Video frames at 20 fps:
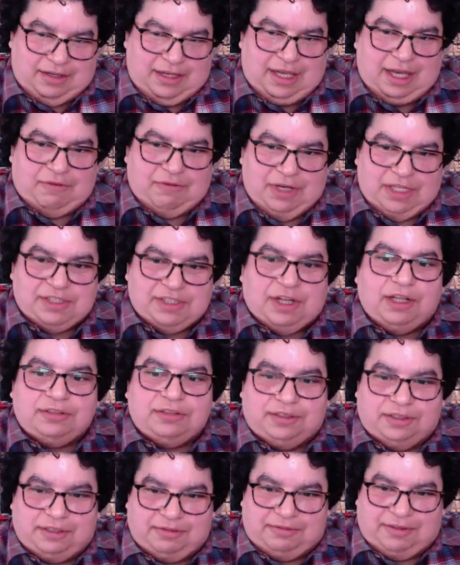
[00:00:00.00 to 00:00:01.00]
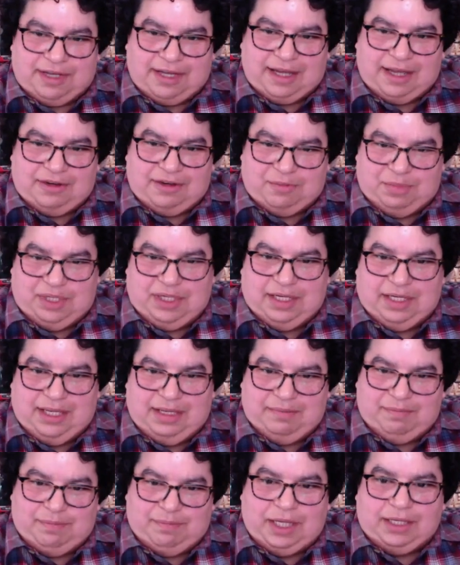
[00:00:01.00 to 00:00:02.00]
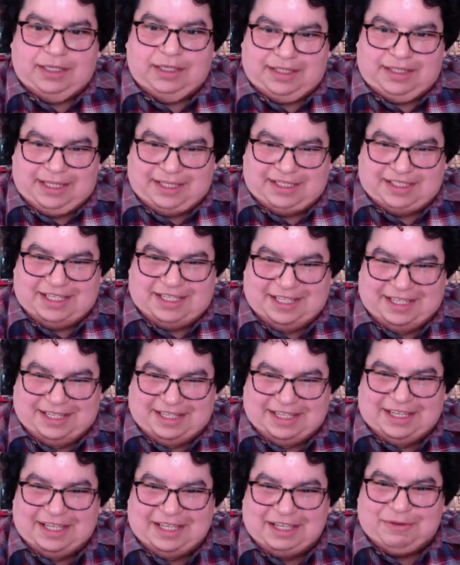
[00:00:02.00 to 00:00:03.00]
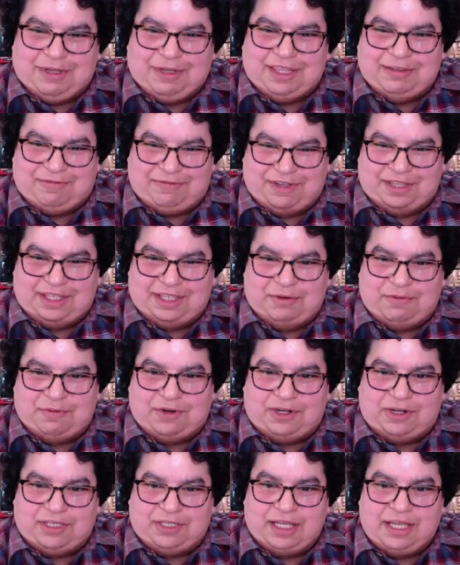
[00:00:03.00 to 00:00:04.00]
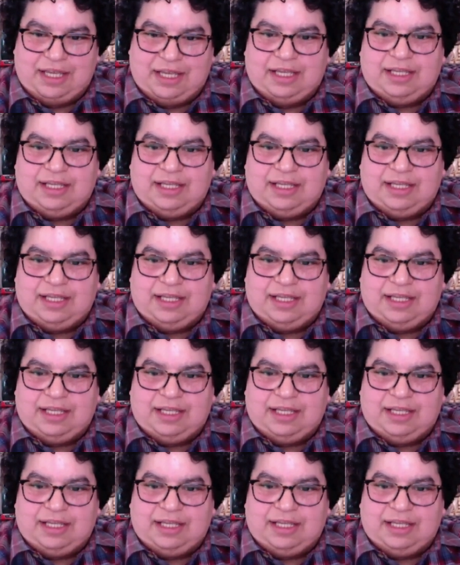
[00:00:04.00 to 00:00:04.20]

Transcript: the end result of accountability politics in the funding world,